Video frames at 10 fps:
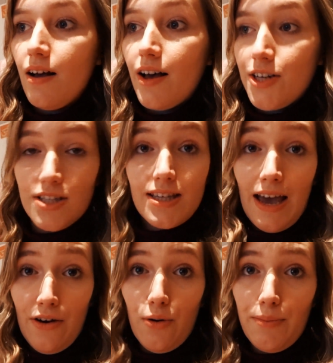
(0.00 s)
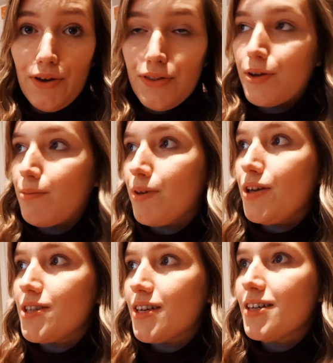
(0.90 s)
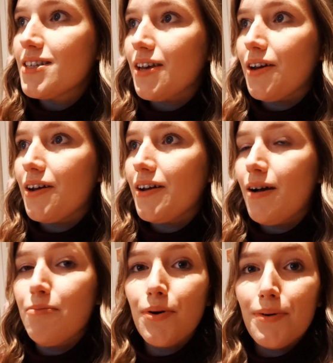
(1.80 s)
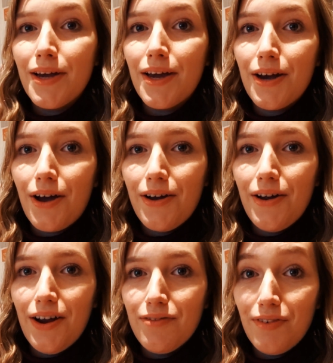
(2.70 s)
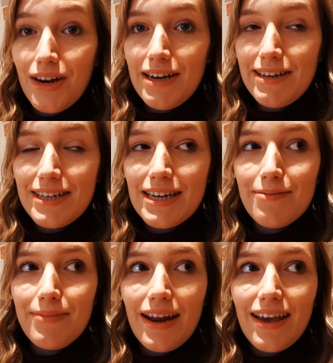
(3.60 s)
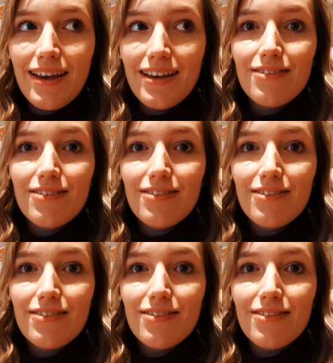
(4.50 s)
I just cannot be on the computer, so I'm probably gonna go and read in a minute,